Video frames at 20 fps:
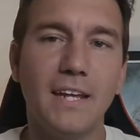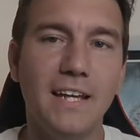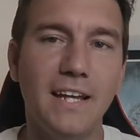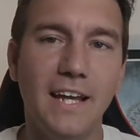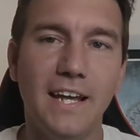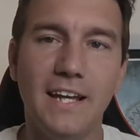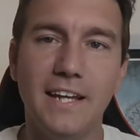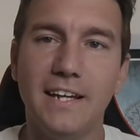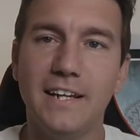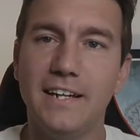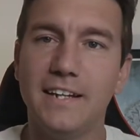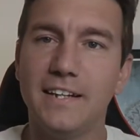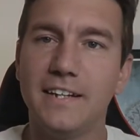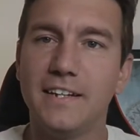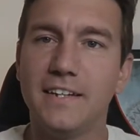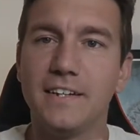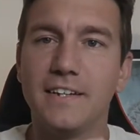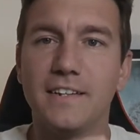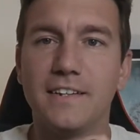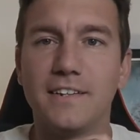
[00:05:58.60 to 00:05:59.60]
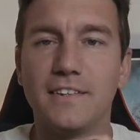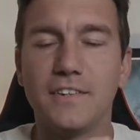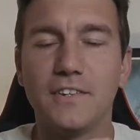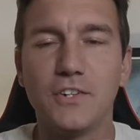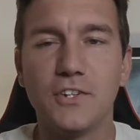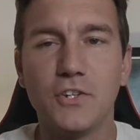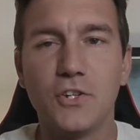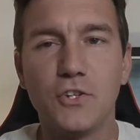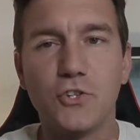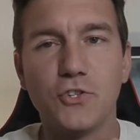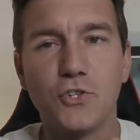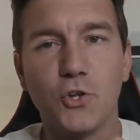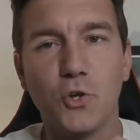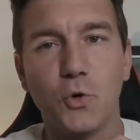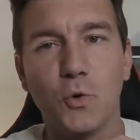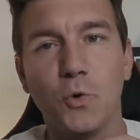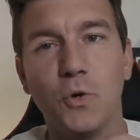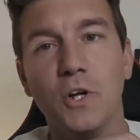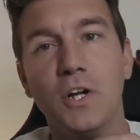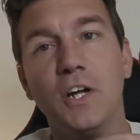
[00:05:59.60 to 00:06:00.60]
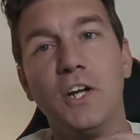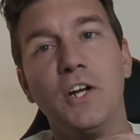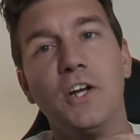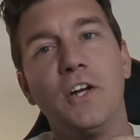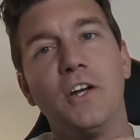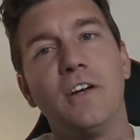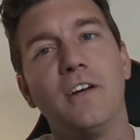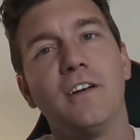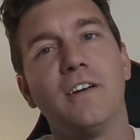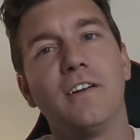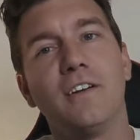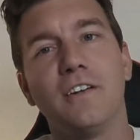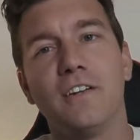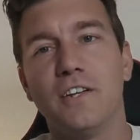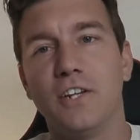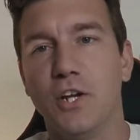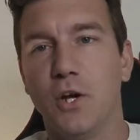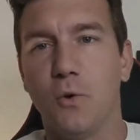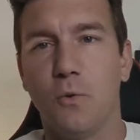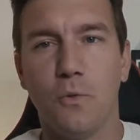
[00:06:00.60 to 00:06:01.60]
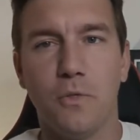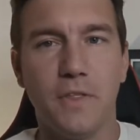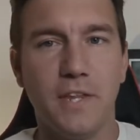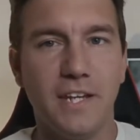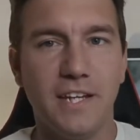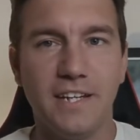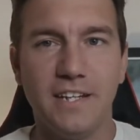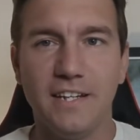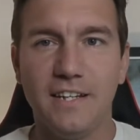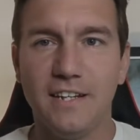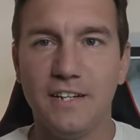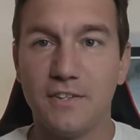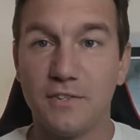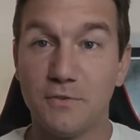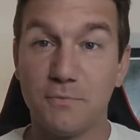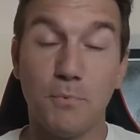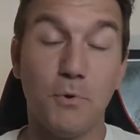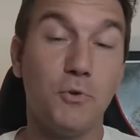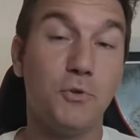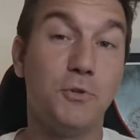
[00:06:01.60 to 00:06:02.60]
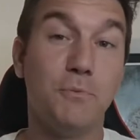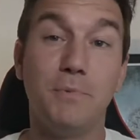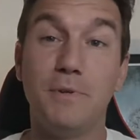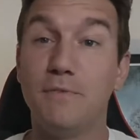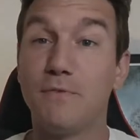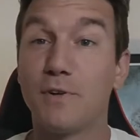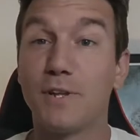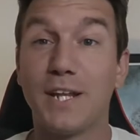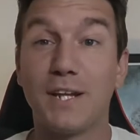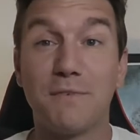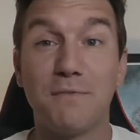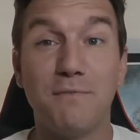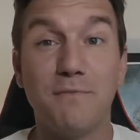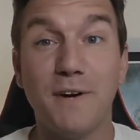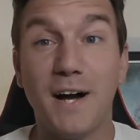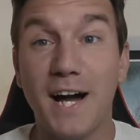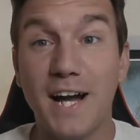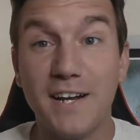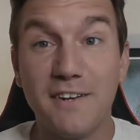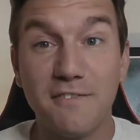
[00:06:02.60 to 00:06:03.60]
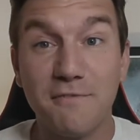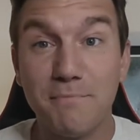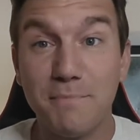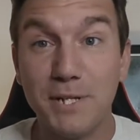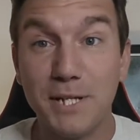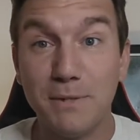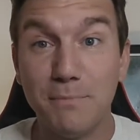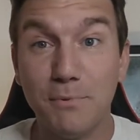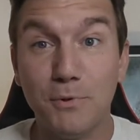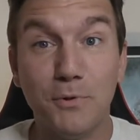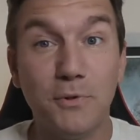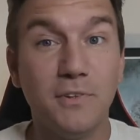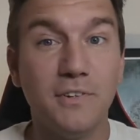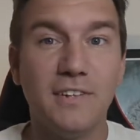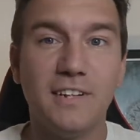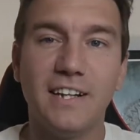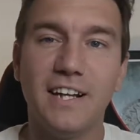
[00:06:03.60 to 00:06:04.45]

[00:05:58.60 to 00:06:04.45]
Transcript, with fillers: and so you know they it's supposed to be for like five people,